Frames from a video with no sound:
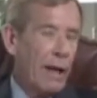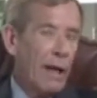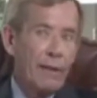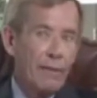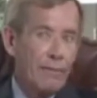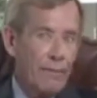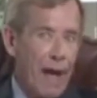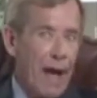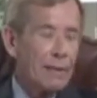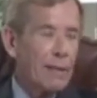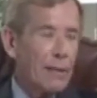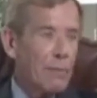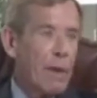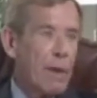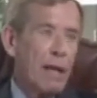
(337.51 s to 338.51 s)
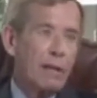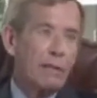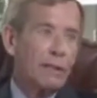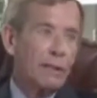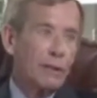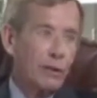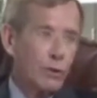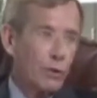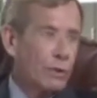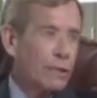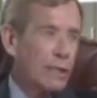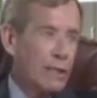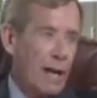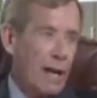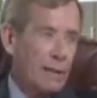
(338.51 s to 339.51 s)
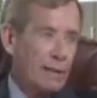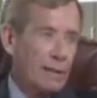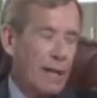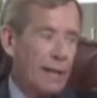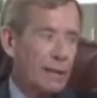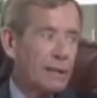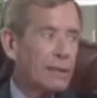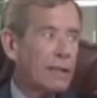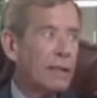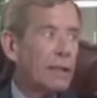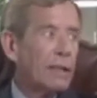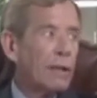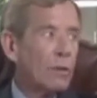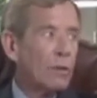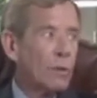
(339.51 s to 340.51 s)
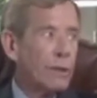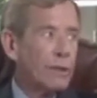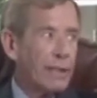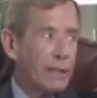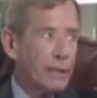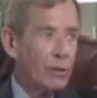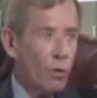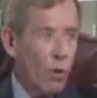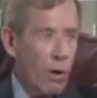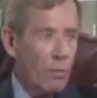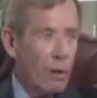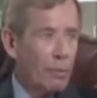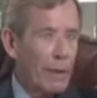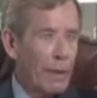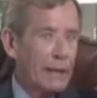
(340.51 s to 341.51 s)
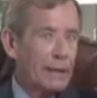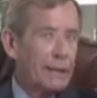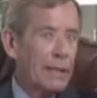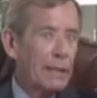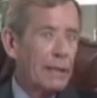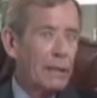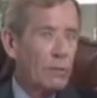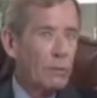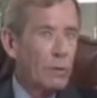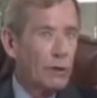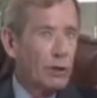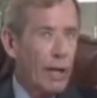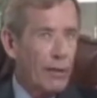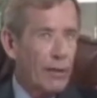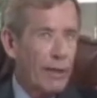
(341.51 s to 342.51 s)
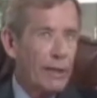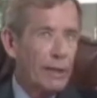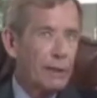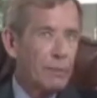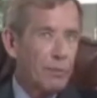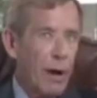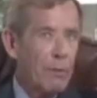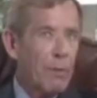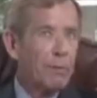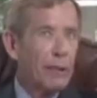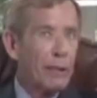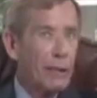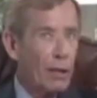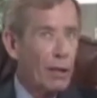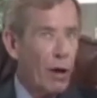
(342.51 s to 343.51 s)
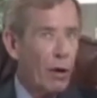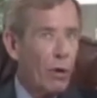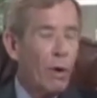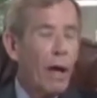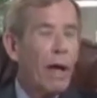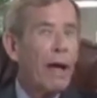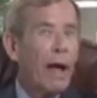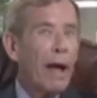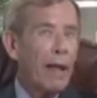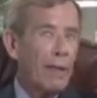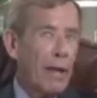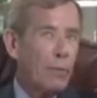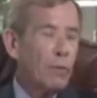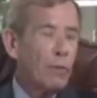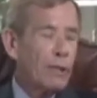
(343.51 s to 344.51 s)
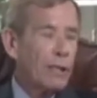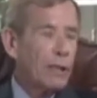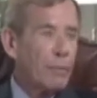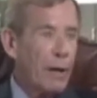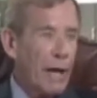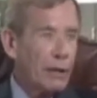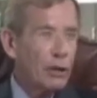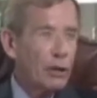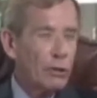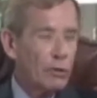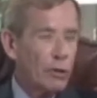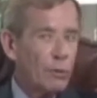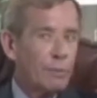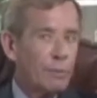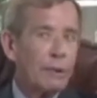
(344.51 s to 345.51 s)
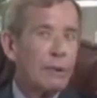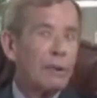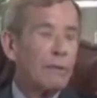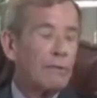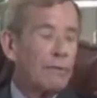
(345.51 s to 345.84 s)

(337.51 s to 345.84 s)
And the fact of the matter is, using that test, we did normal basing, which I think is probably low, and then we did patient groups.